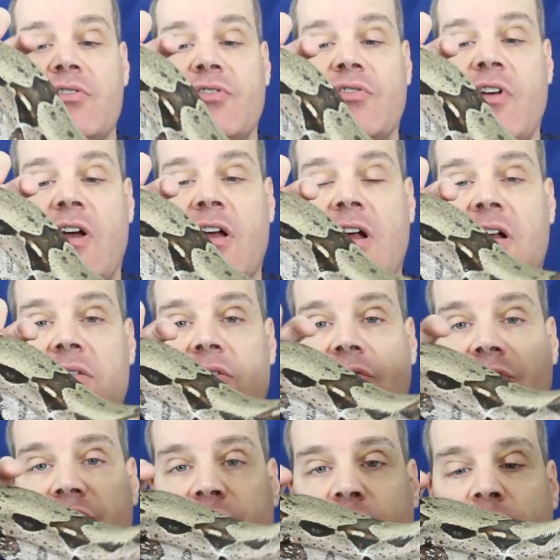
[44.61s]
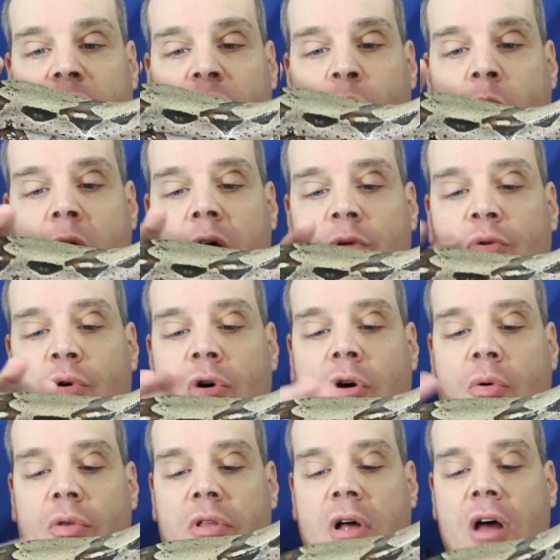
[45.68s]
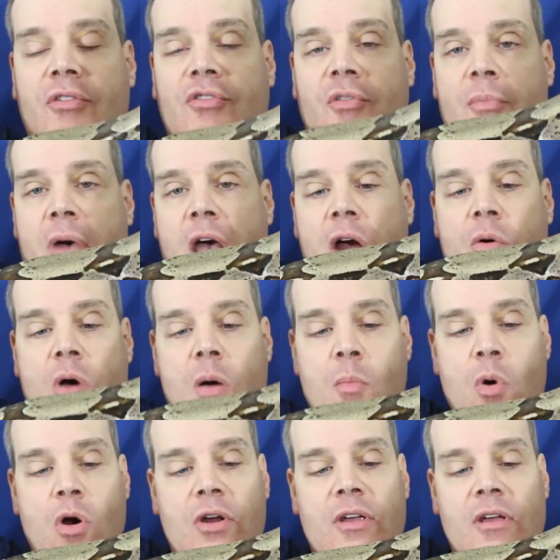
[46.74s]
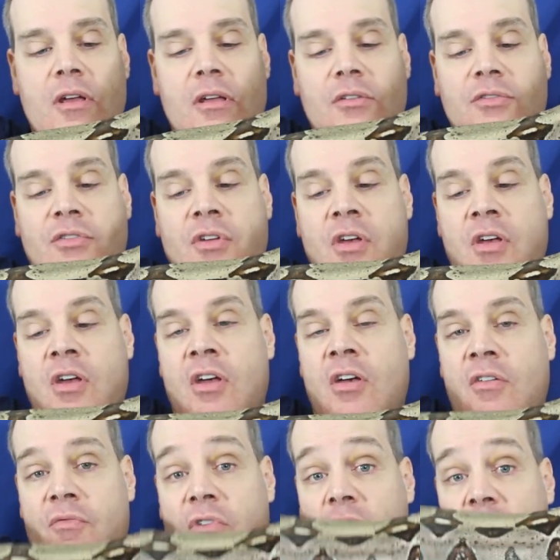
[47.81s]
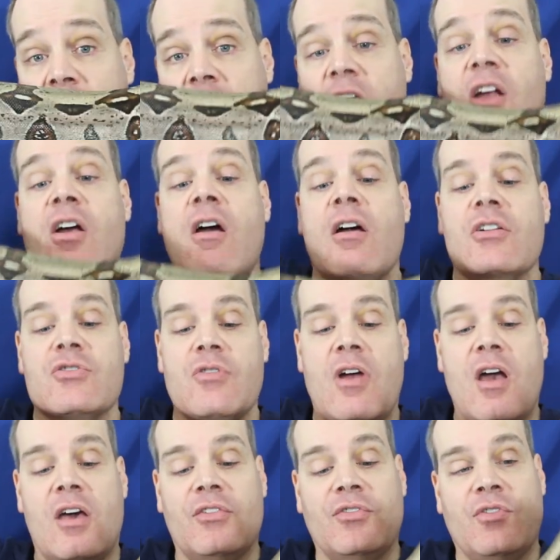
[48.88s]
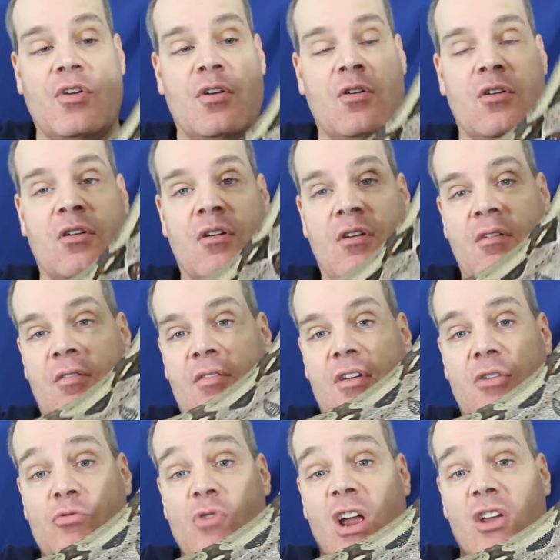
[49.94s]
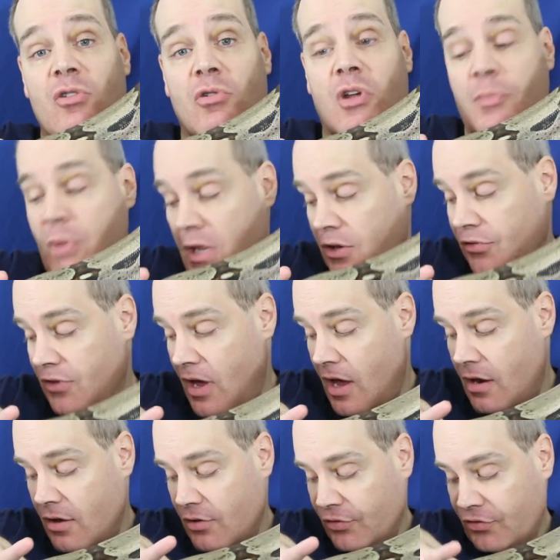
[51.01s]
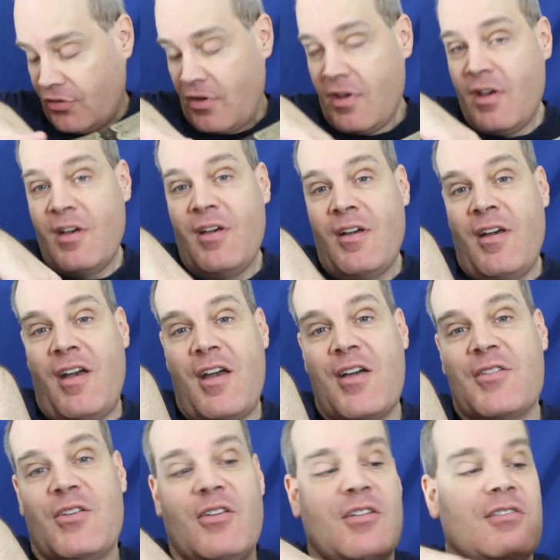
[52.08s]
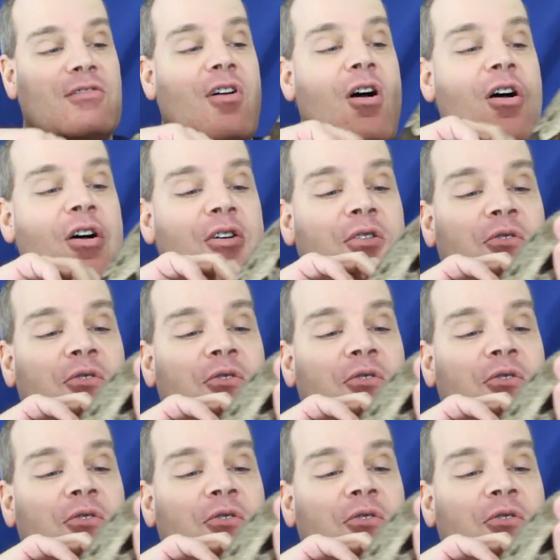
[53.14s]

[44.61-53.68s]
She's got kind of this dirty, wild look with lots of background markings, very high contrast, irregularly peaked saddles, and a long